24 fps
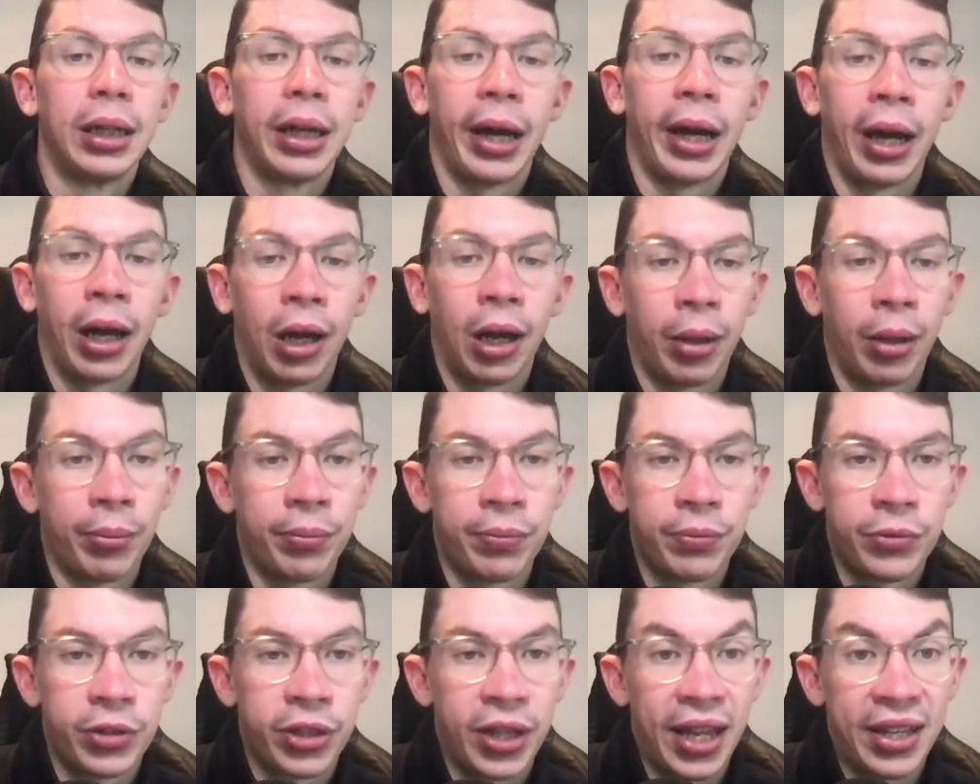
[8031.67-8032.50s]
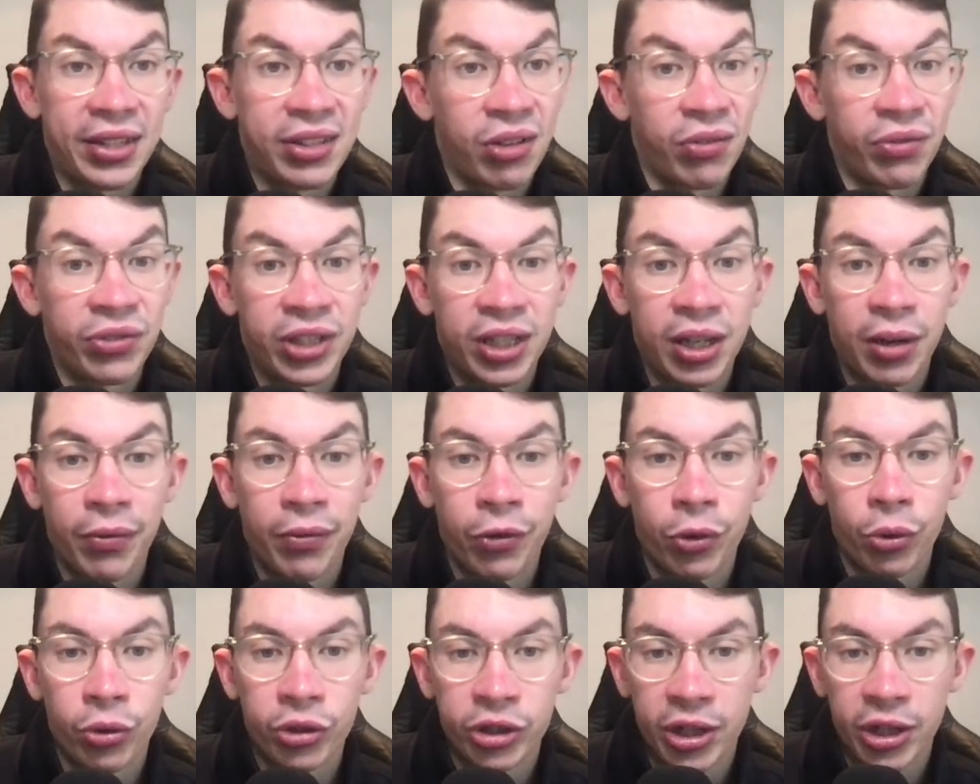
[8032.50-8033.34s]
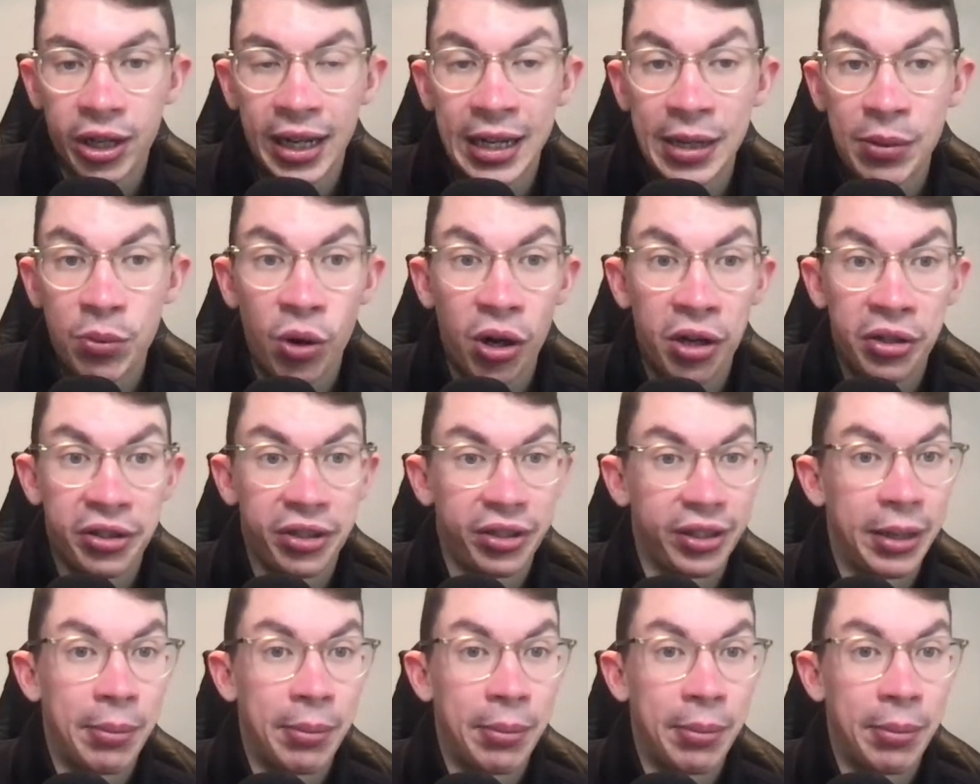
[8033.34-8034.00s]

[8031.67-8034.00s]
So that's obviously unfortunate. He was,